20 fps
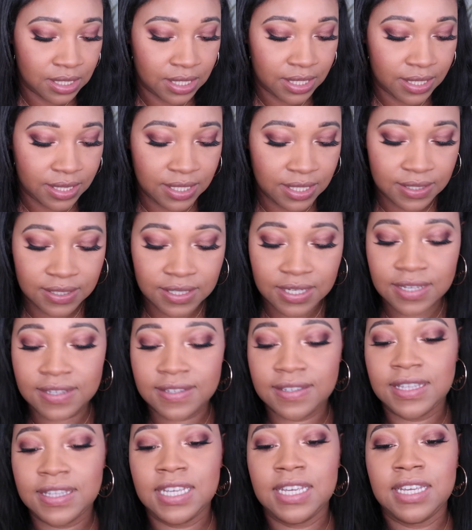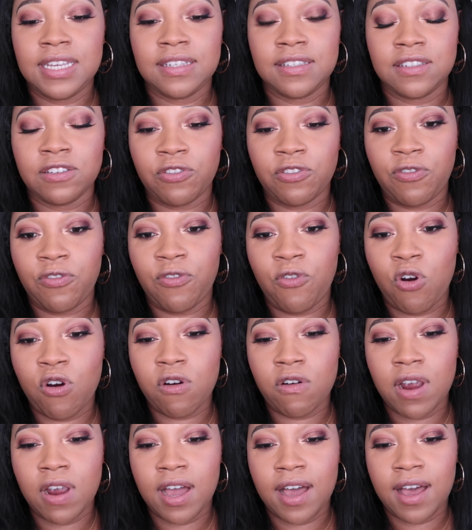This is the
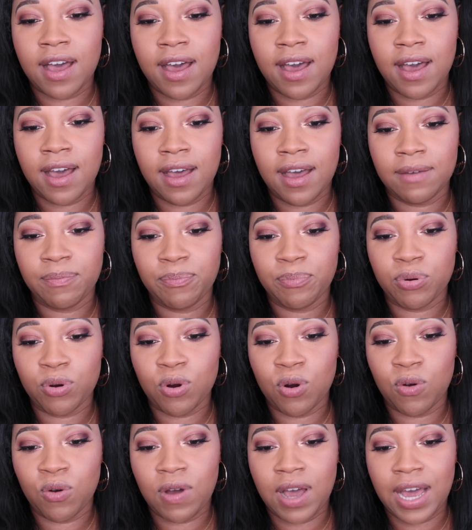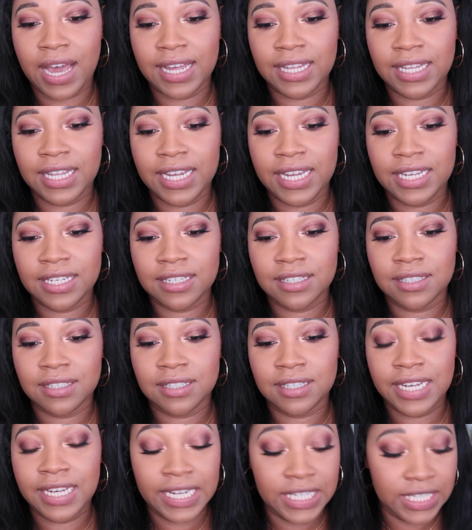Sephora Pro Highlight
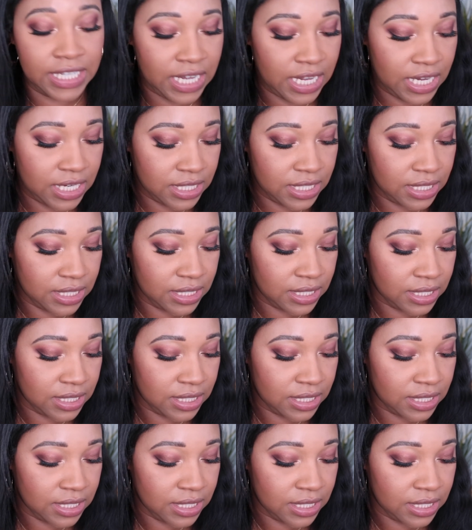98.